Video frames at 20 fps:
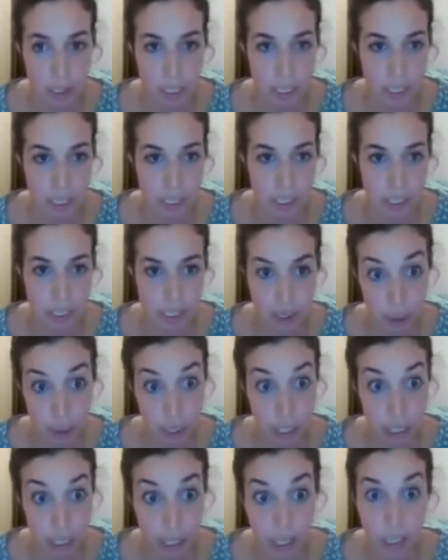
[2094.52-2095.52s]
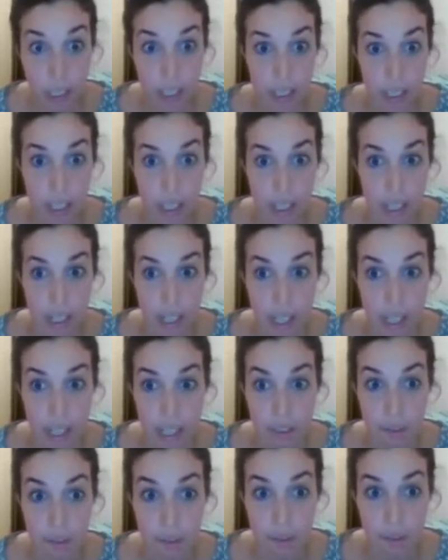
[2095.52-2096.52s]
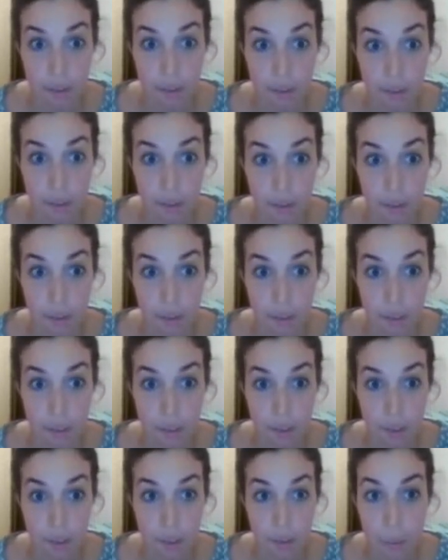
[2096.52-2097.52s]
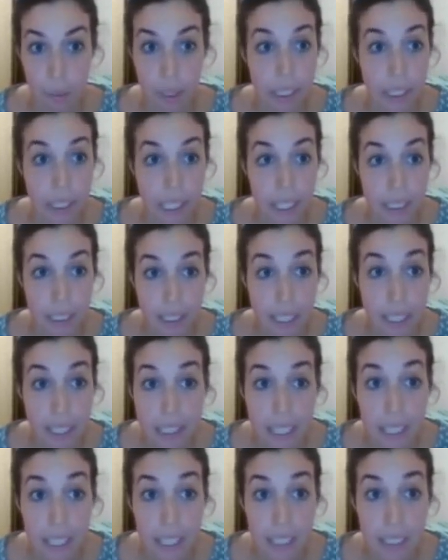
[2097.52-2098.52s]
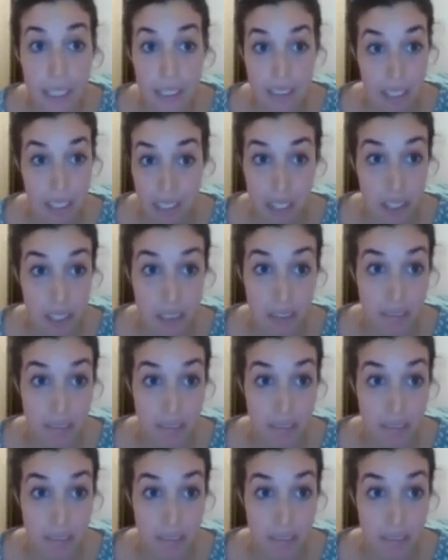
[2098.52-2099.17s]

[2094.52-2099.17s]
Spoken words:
which is, okay, if really dt